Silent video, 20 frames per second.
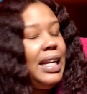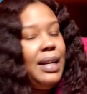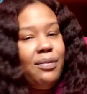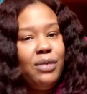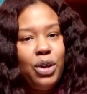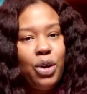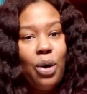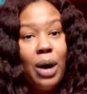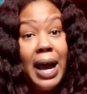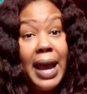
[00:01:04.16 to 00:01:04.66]

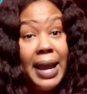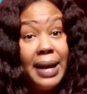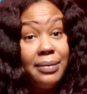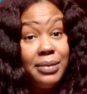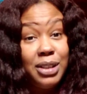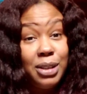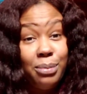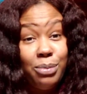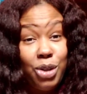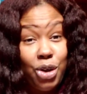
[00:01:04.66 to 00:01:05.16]
even though I have
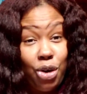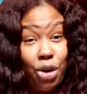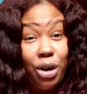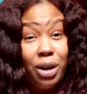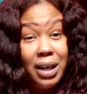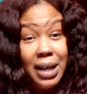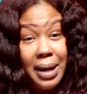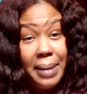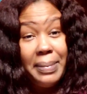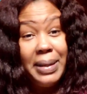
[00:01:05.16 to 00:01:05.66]
some
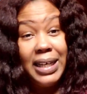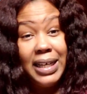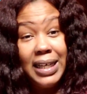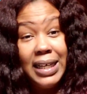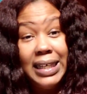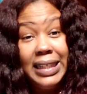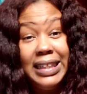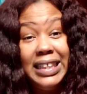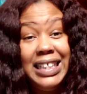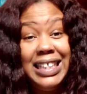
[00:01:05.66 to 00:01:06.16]
yarn coming
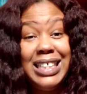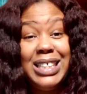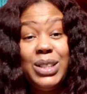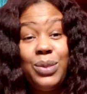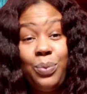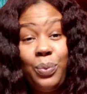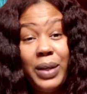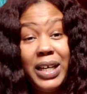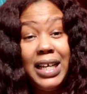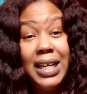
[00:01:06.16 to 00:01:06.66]
in
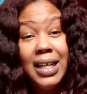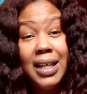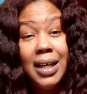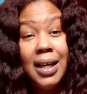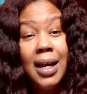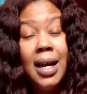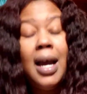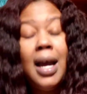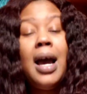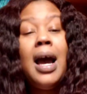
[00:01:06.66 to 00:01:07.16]
this week,
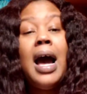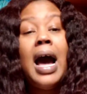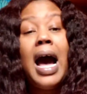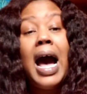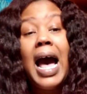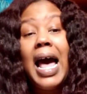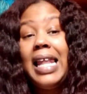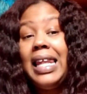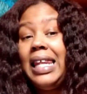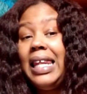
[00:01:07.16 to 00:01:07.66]

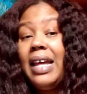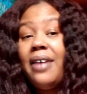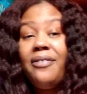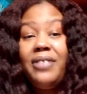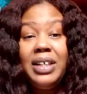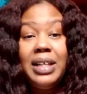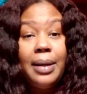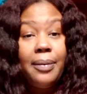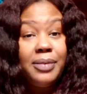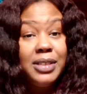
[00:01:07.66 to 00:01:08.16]
I left
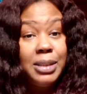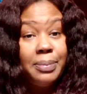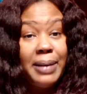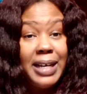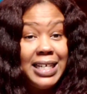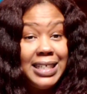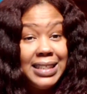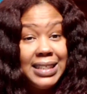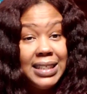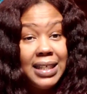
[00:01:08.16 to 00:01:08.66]
enough
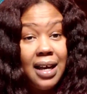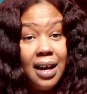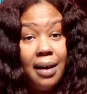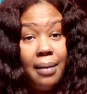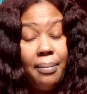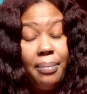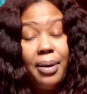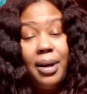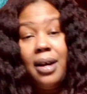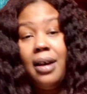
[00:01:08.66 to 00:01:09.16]
space
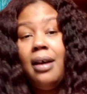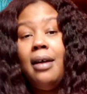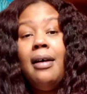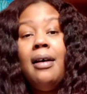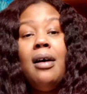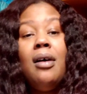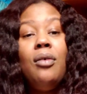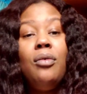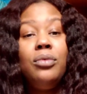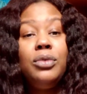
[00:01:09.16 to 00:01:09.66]
up
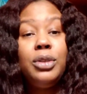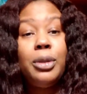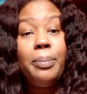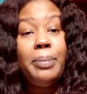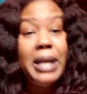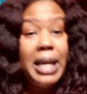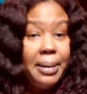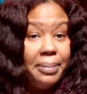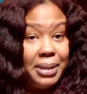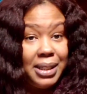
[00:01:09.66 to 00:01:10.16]
to
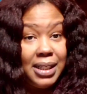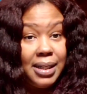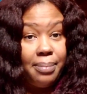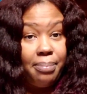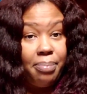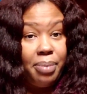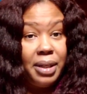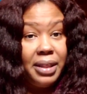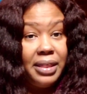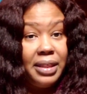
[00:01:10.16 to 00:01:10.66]
be able to
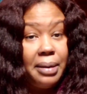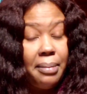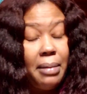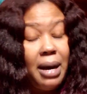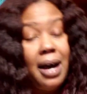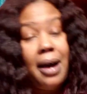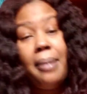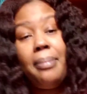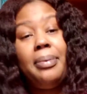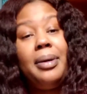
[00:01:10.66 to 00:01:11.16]
put them
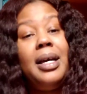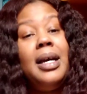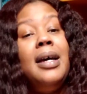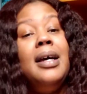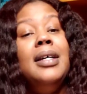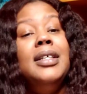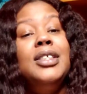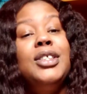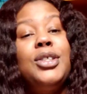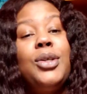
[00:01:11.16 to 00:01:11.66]
up.
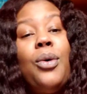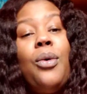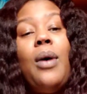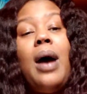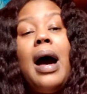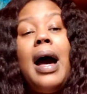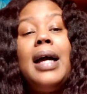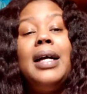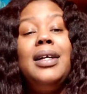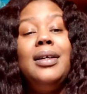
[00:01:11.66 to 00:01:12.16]
So
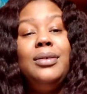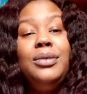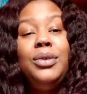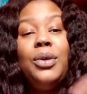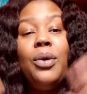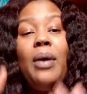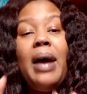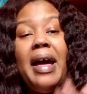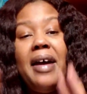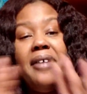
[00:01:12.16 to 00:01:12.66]
I
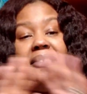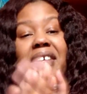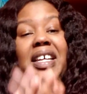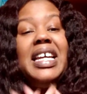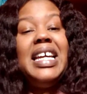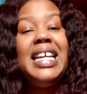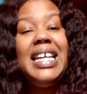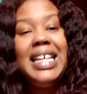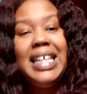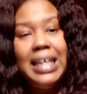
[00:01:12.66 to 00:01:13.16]
don't have
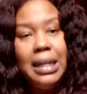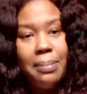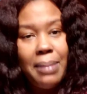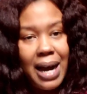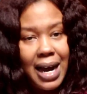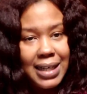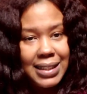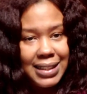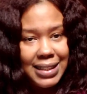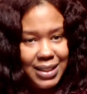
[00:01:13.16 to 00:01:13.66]
any
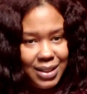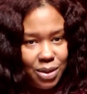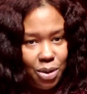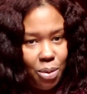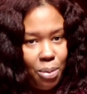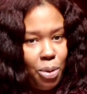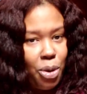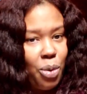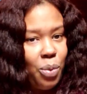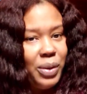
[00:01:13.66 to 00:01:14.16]
boxes, no
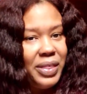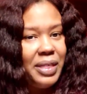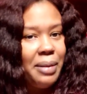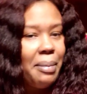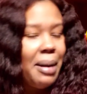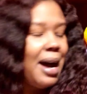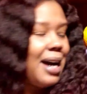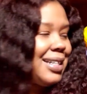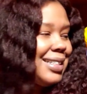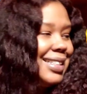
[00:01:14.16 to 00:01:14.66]
more with the
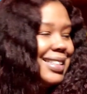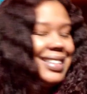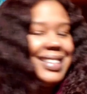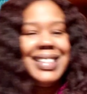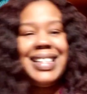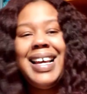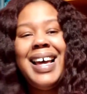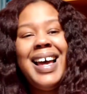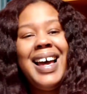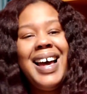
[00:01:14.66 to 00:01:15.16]
boxes.